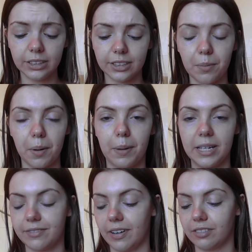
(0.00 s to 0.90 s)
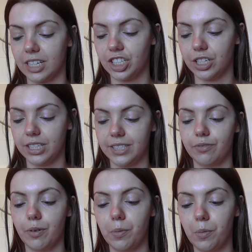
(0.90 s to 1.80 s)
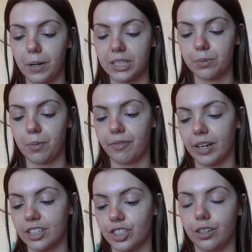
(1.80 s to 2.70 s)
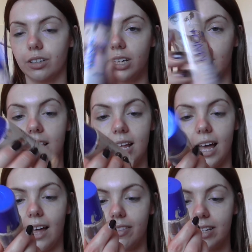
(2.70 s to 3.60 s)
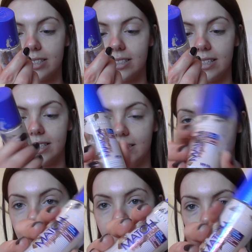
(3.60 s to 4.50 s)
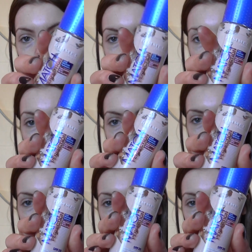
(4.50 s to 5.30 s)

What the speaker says: So my base foundation is the Rimmel Match Perfection, and this is in Ivory.